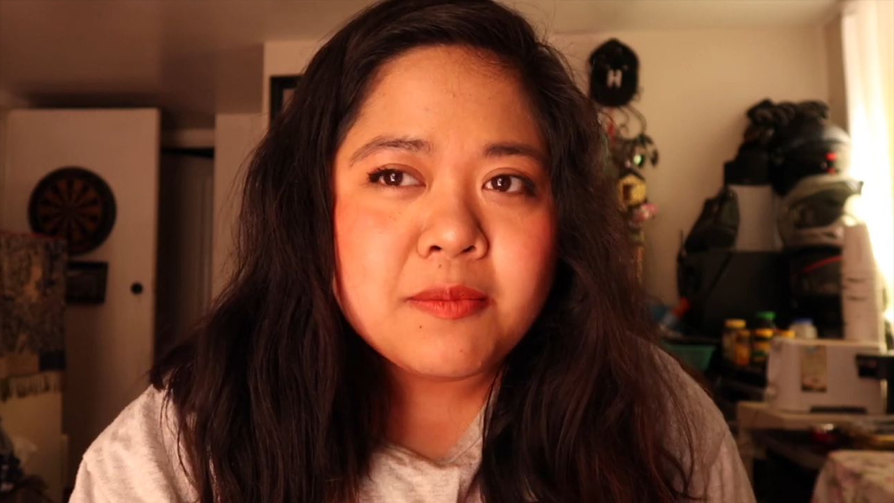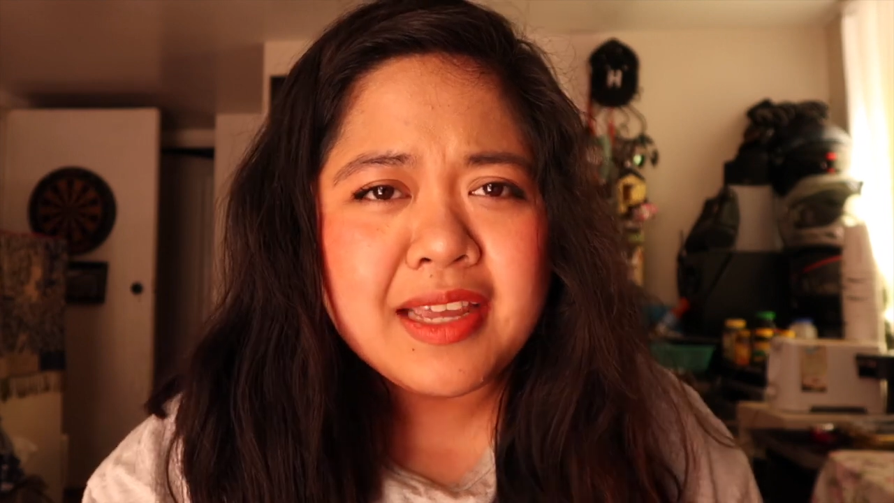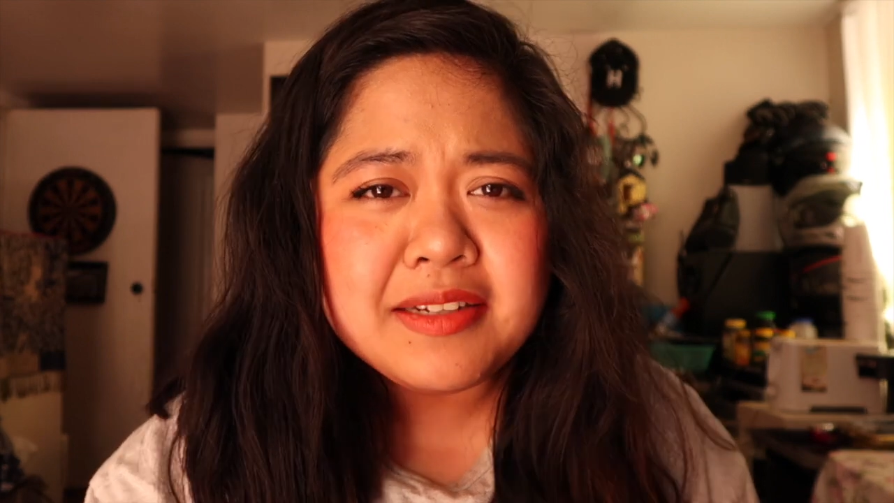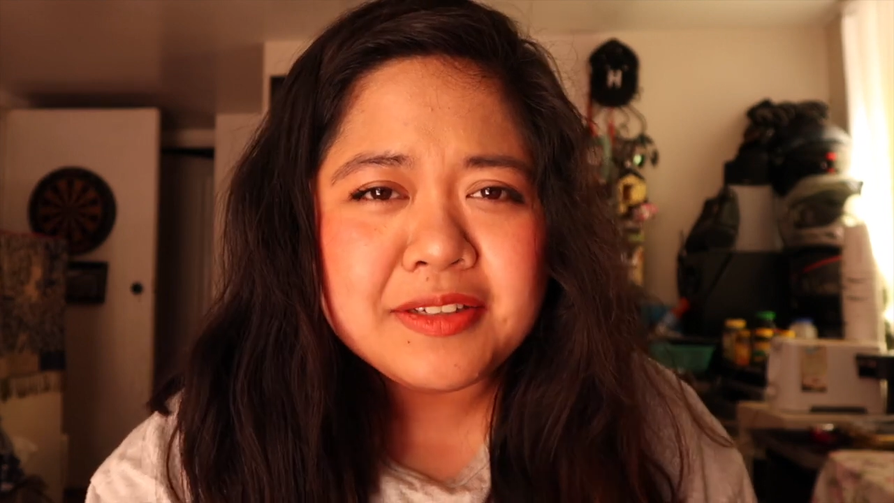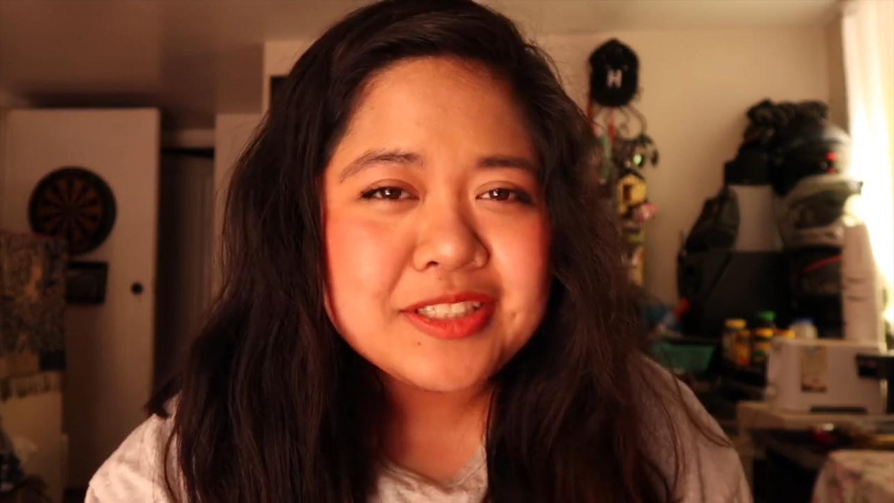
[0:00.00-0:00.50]

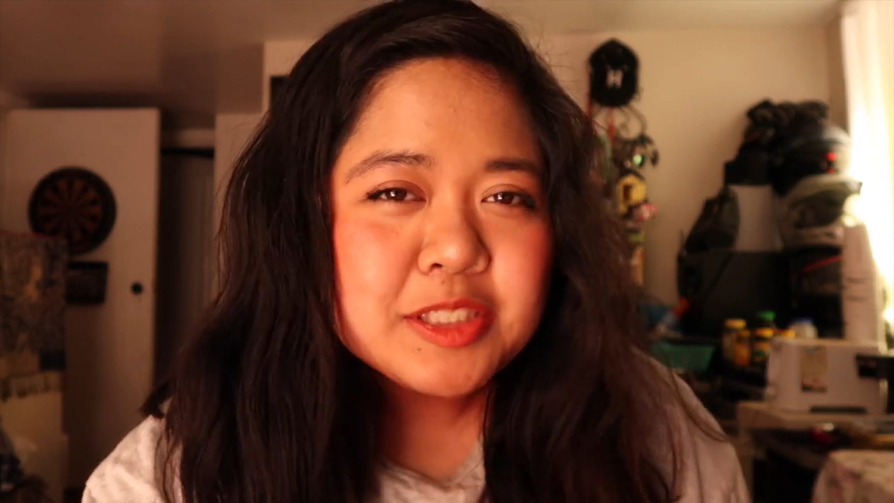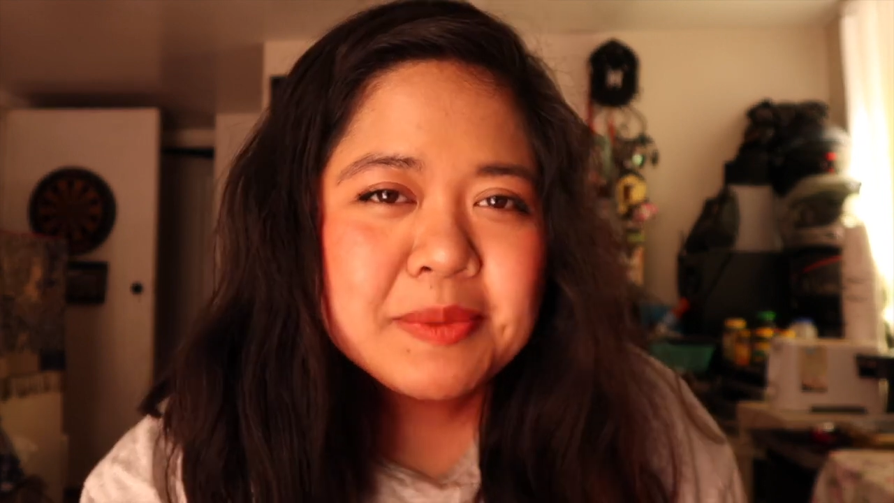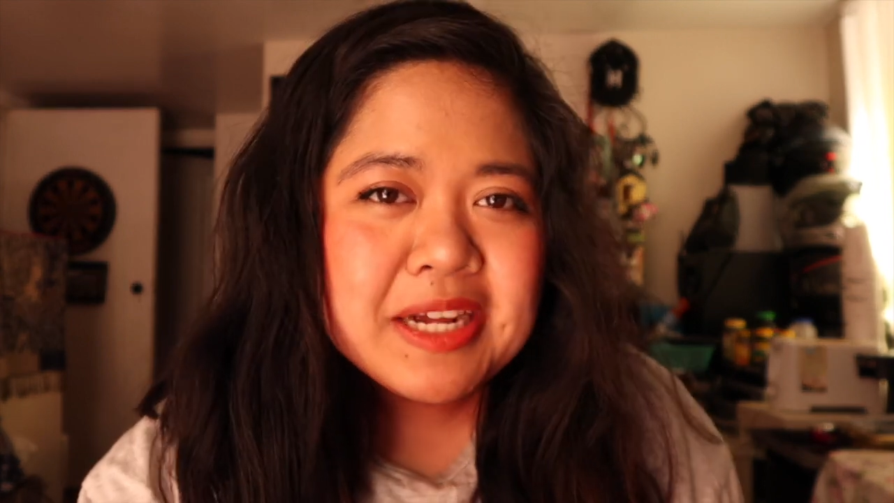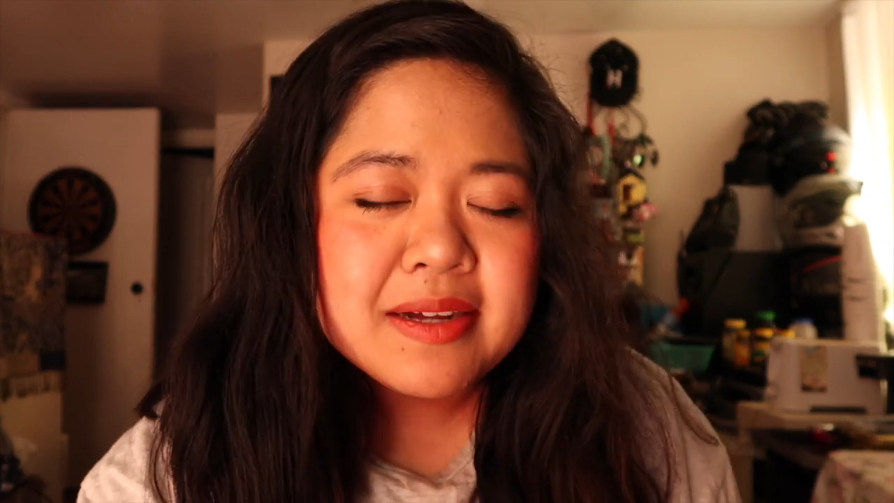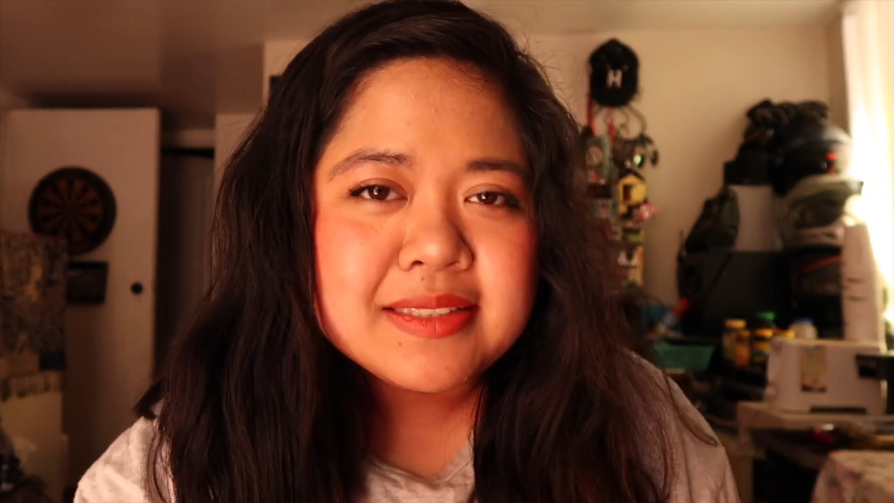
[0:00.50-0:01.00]
And just
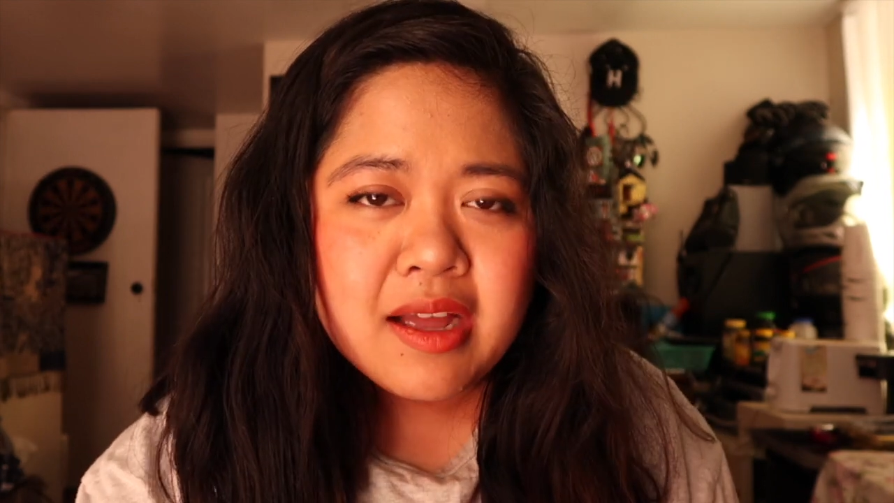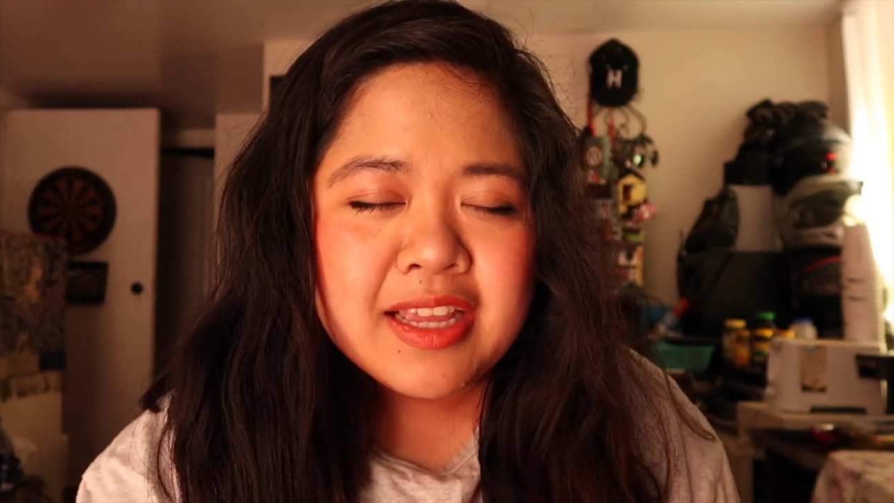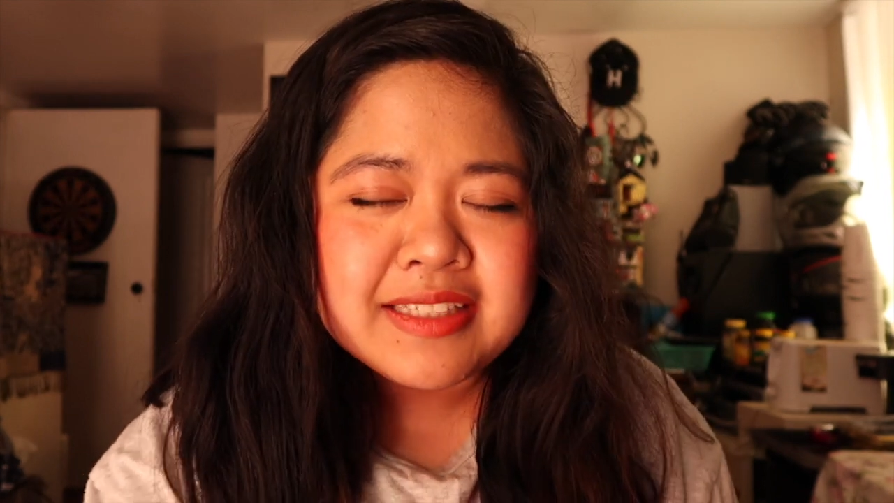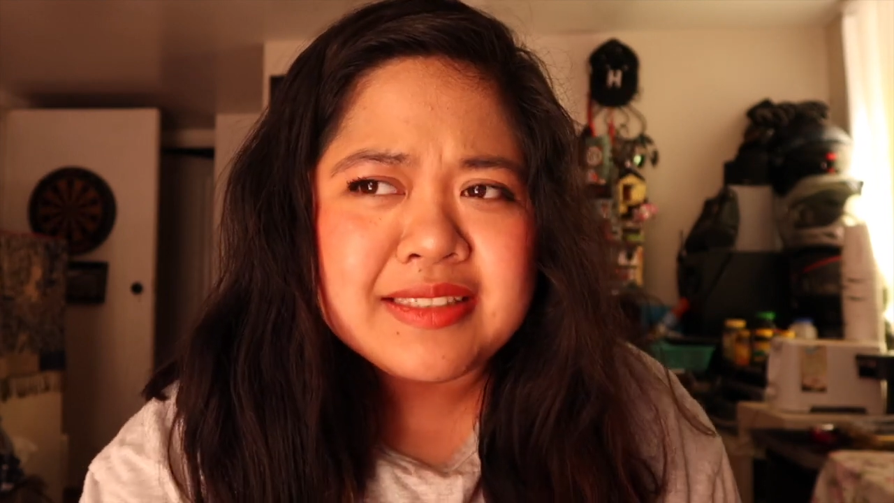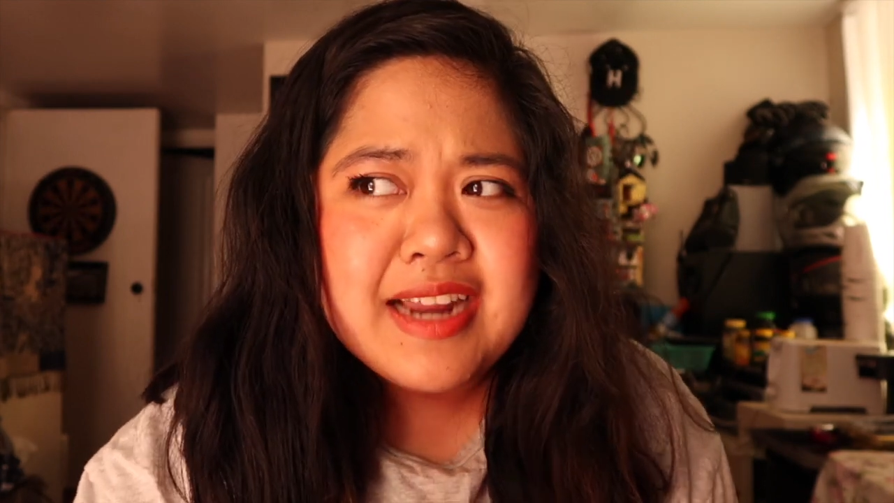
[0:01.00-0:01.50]
because
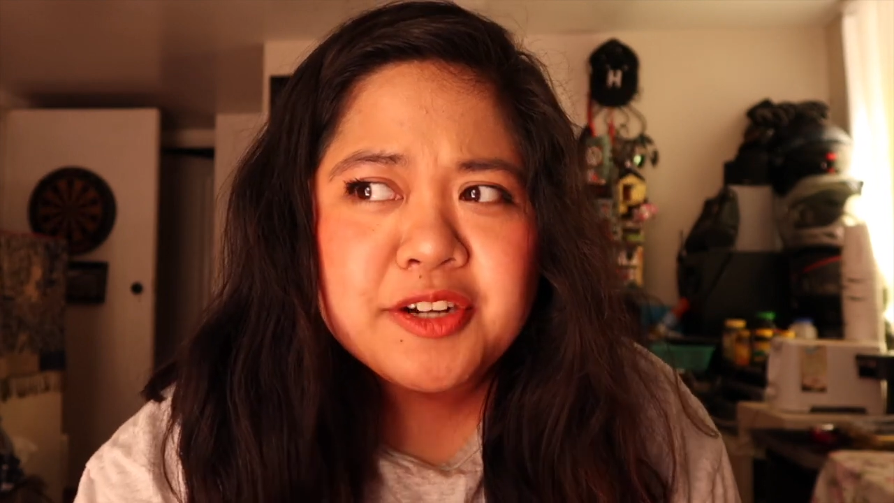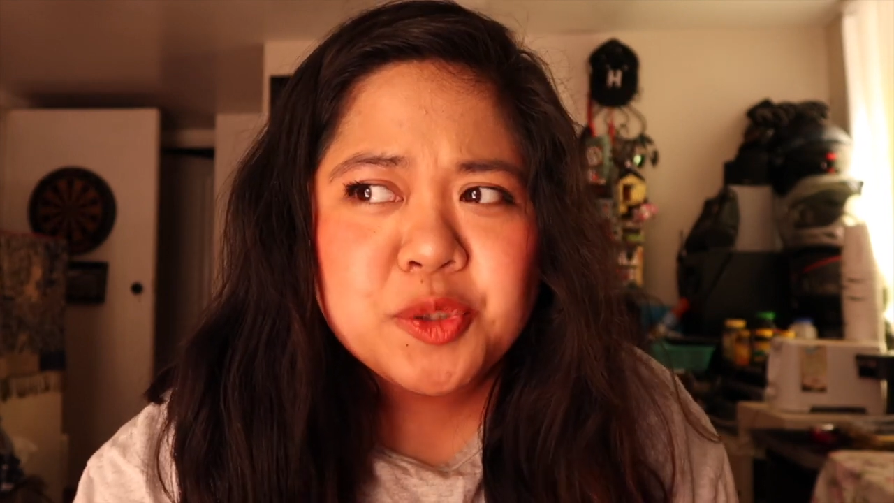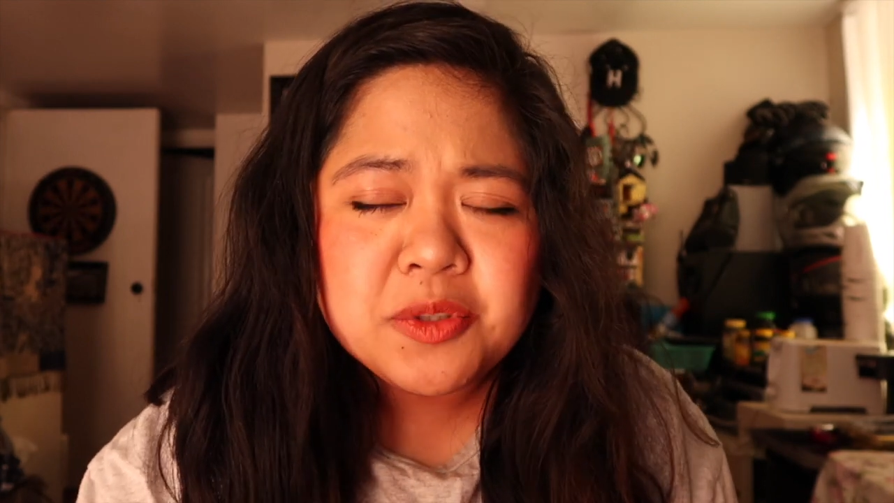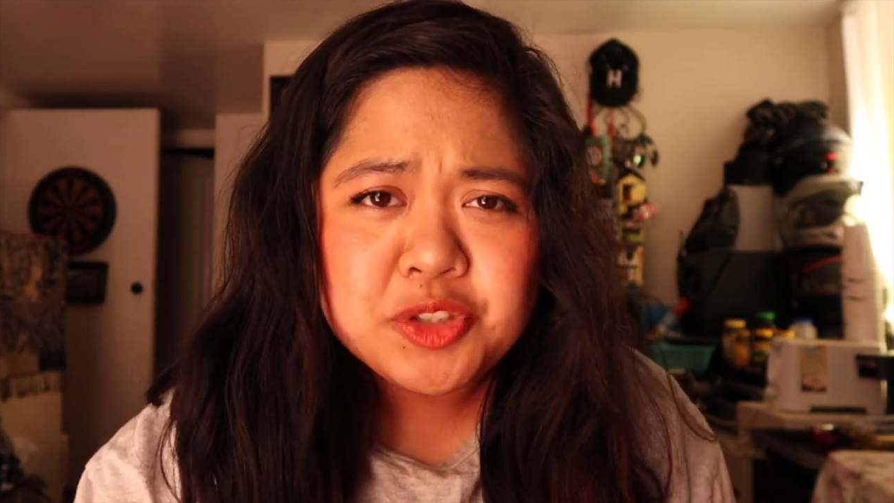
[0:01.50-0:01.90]
his natural